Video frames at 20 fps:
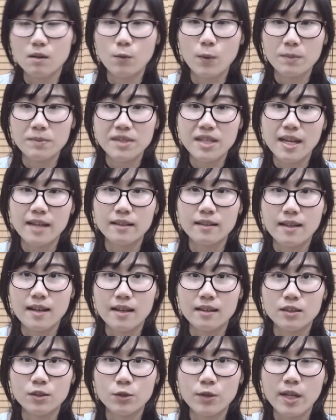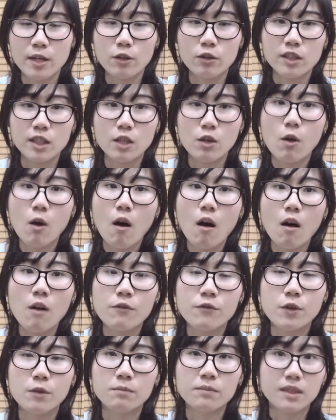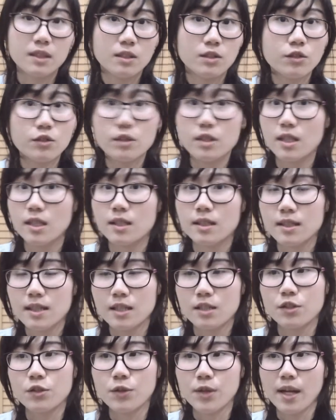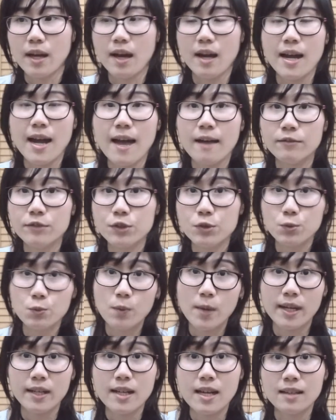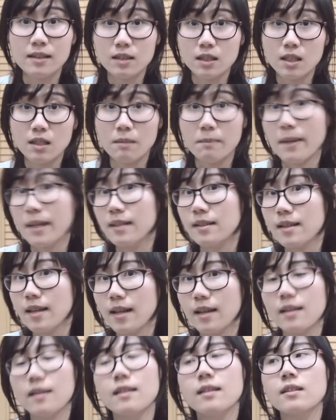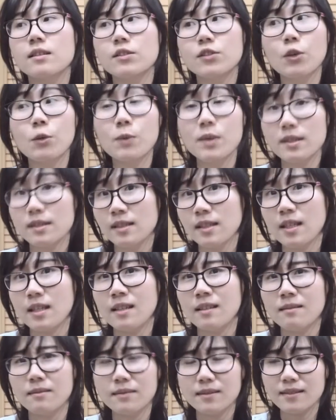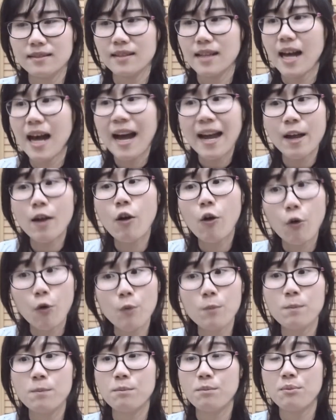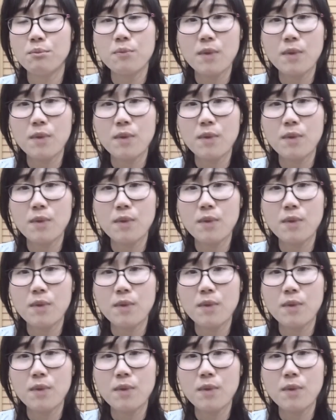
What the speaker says: website that you can only call from this to this, and so yeah, I have to wait until Monday. So we'll see. I hope